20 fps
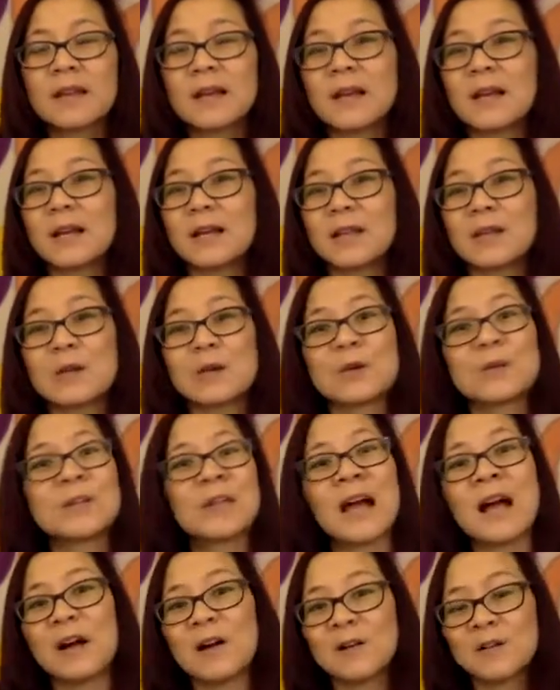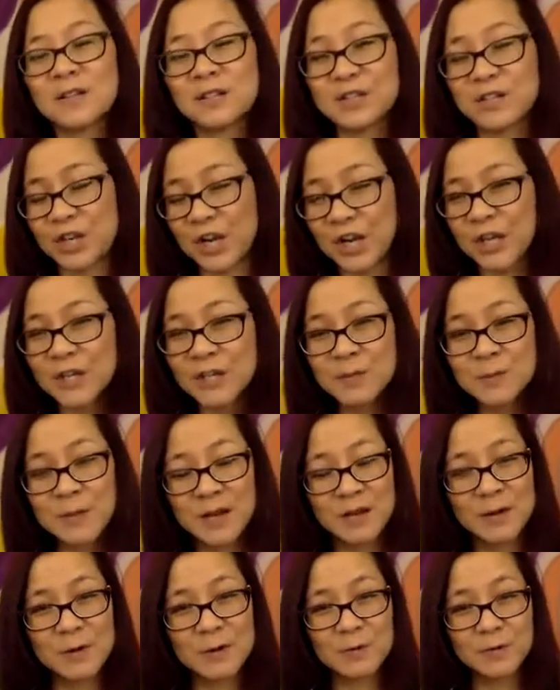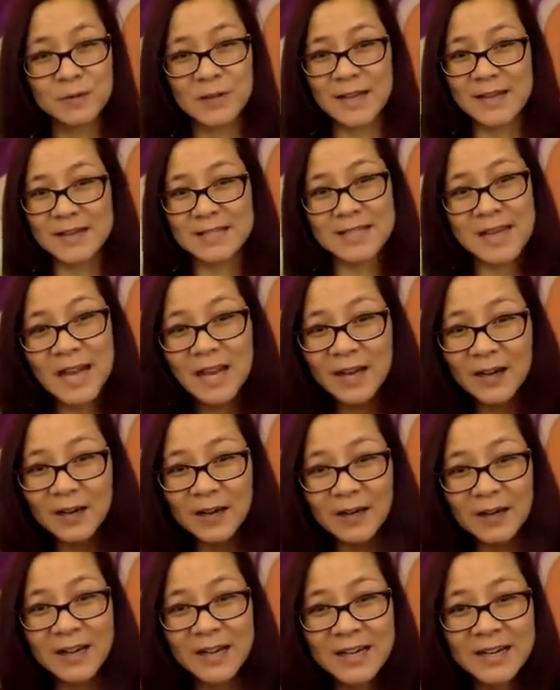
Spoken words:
I learned how to change my own flat tire.